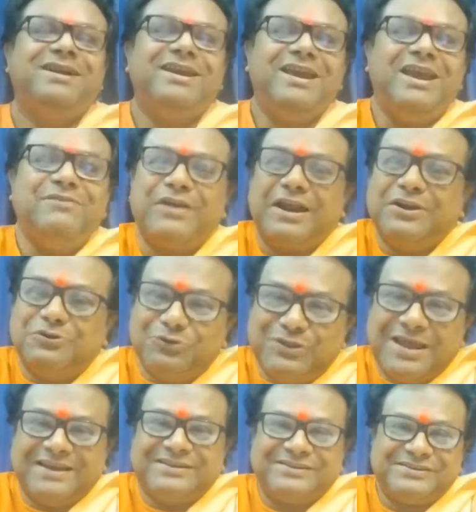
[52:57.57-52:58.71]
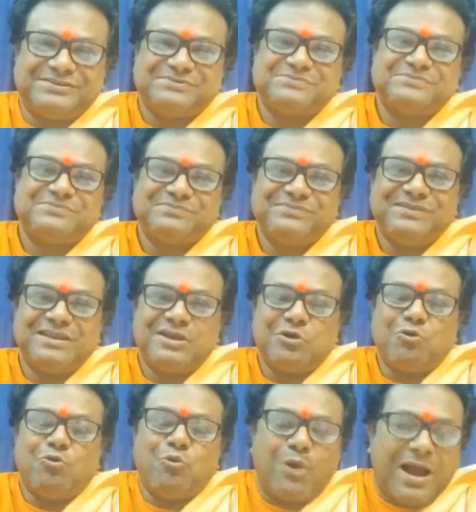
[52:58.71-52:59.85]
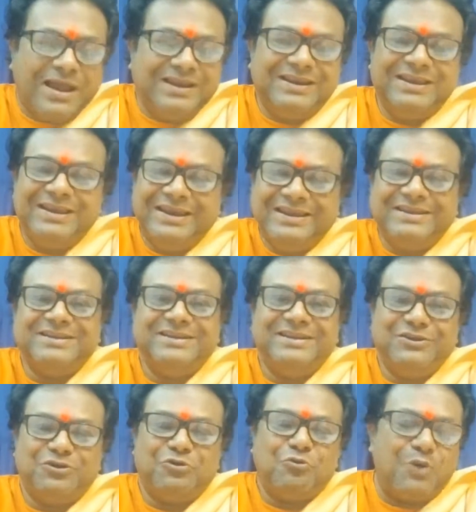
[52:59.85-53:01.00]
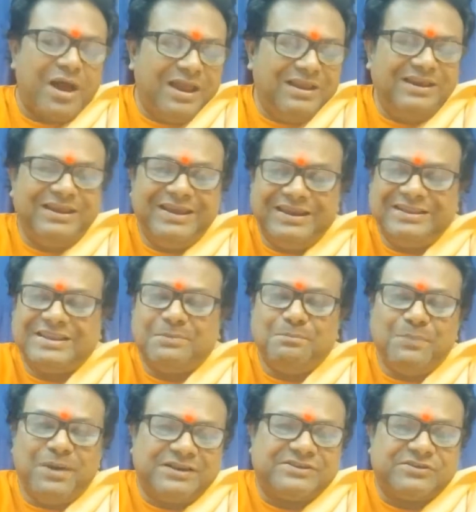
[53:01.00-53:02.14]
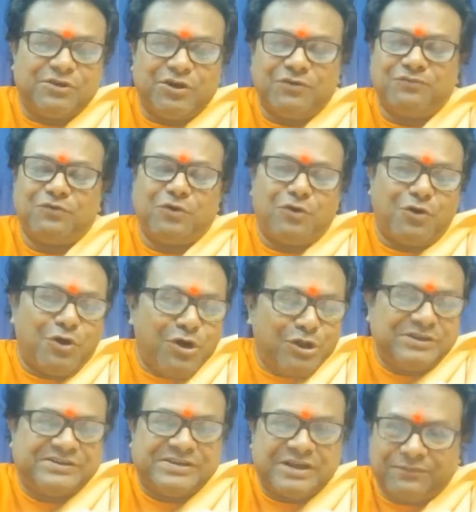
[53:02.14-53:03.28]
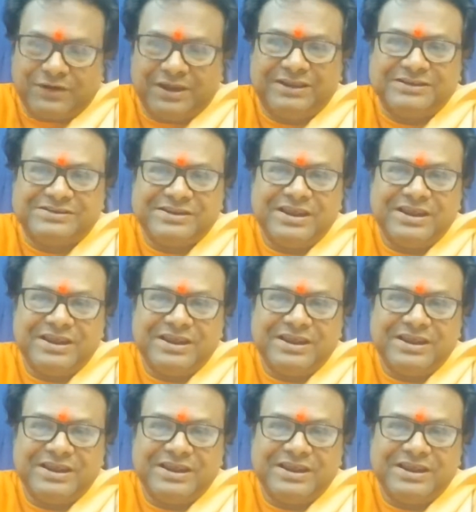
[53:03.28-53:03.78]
If you can do that while in the midst of all sufferings,